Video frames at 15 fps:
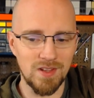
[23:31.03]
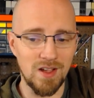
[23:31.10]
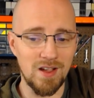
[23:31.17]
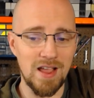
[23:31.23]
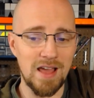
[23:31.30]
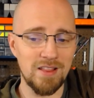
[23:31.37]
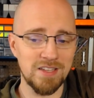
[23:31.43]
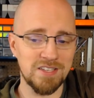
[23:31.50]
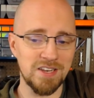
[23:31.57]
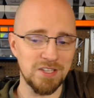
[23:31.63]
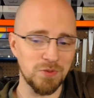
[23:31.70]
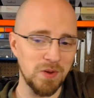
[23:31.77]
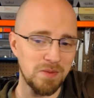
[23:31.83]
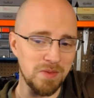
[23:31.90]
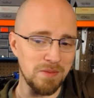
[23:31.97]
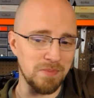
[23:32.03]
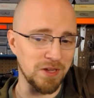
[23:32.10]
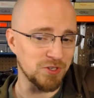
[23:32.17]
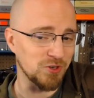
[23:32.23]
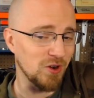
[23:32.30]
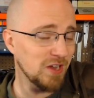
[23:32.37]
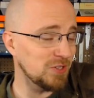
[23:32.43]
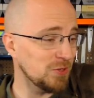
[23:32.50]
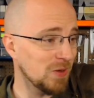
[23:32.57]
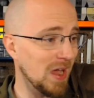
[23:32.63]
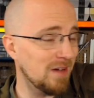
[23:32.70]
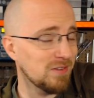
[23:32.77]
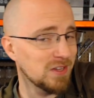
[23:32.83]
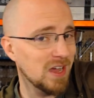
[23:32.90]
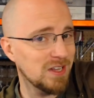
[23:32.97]
Alex said he tweeted me a picture. I do
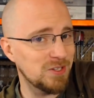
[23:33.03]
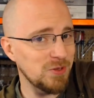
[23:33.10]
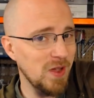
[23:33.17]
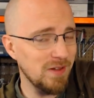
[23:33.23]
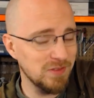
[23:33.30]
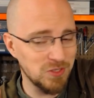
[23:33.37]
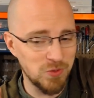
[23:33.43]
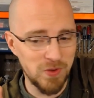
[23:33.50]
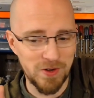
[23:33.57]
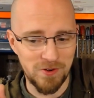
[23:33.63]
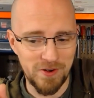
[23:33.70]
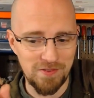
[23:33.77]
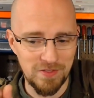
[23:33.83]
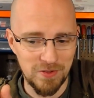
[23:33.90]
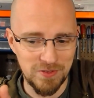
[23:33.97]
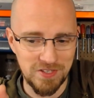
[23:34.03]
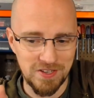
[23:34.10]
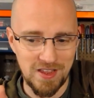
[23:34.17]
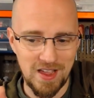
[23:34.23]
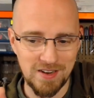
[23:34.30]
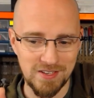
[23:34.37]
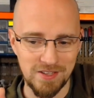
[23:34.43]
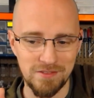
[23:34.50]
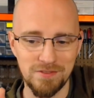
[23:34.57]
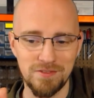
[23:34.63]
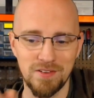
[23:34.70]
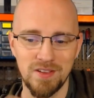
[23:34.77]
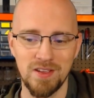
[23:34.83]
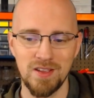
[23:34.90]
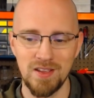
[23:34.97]
have a Twitter, even though it's
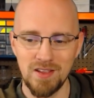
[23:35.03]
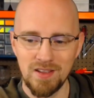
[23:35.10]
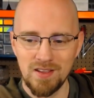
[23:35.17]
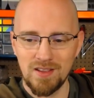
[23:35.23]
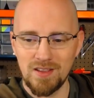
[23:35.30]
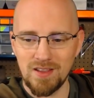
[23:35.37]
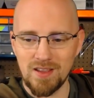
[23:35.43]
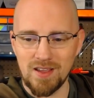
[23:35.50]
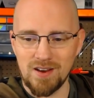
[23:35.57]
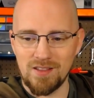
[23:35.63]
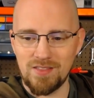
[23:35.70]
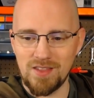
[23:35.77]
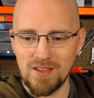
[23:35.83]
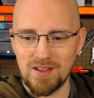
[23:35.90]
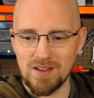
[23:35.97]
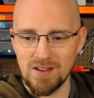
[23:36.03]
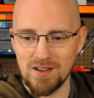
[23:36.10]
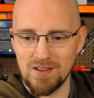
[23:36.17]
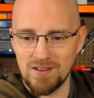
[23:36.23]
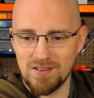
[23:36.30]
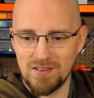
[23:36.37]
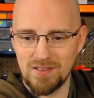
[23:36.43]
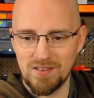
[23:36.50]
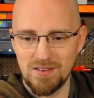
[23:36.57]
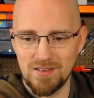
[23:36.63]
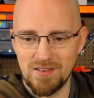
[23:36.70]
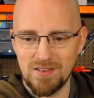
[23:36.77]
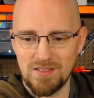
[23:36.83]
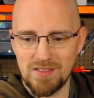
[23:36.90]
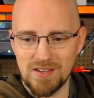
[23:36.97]
inactive, and I think
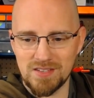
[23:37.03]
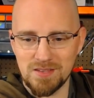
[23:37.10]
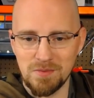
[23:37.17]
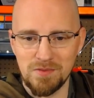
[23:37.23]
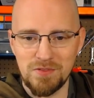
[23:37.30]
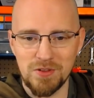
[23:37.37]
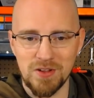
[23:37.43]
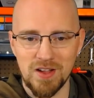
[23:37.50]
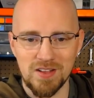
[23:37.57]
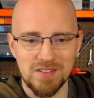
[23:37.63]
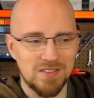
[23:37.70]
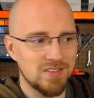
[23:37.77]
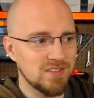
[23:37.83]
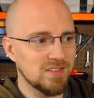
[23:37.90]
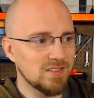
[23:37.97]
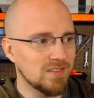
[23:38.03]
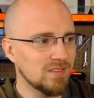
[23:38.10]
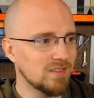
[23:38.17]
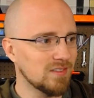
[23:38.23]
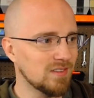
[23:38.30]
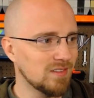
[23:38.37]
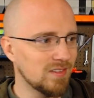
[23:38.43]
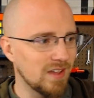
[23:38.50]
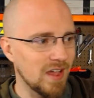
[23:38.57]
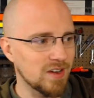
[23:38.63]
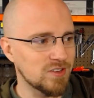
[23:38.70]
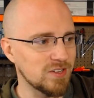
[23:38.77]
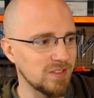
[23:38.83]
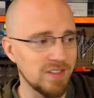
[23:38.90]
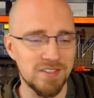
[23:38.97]
some of you guys
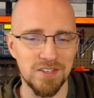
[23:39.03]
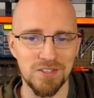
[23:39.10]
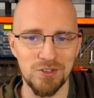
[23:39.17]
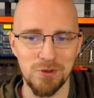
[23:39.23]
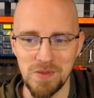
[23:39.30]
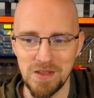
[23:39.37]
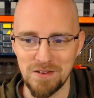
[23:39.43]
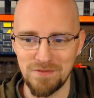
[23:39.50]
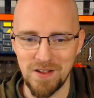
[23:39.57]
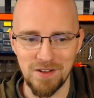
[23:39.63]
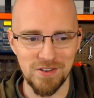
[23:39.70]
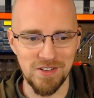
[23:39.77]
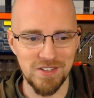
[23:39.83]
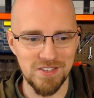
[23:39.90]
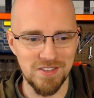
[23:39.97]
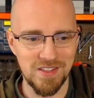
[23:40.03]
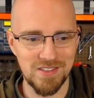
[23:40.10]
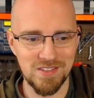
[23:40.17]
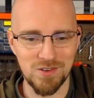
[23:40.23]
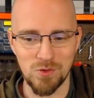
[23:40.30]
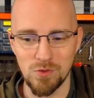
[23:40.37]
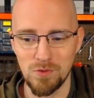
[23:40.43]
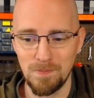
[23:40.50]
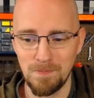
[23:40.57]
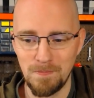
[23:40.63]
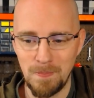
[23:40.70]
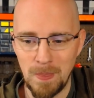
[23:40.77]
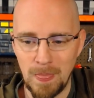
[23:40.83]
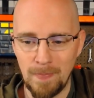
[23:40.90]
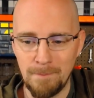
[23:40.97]
actually listened to me and found it, so that's cool.
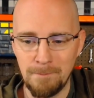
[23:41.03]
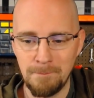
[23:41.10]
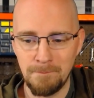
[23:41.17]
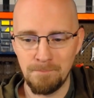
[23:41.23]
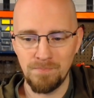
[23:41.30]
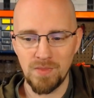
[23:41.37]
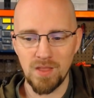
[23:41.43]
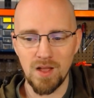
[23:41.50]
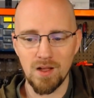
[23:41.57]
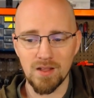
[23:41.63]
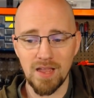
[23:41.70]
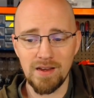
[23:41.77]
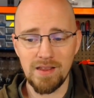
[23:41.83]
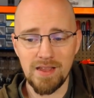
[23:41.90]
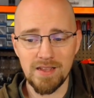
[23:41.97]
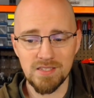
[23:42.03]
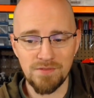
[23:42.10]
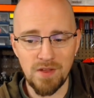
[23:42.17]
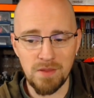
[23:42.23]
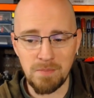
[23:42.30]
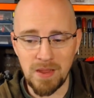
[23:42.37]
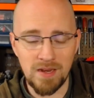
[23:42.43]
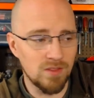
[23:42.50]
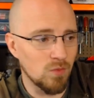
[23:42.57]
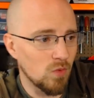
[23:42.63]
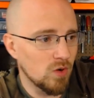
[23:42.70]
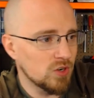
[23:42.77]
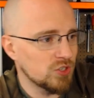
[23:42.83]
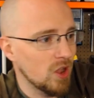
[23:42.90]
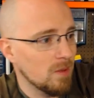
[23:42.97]
Kenny asked if I painted the
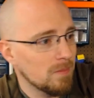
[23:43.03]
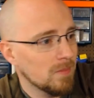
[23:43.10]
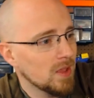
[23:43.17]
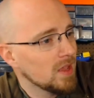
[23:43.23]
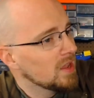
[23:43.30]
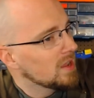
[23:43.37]
workshop.